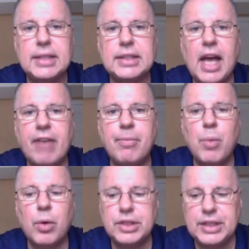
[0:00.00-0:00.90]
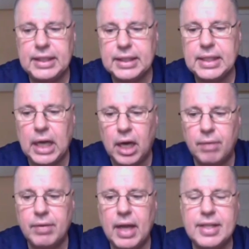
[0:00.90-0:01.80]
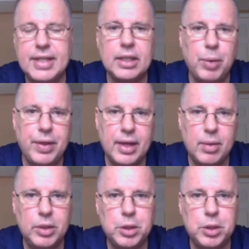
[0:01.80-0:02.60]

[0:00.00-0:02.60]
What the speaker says: sophomore season of Deal With It,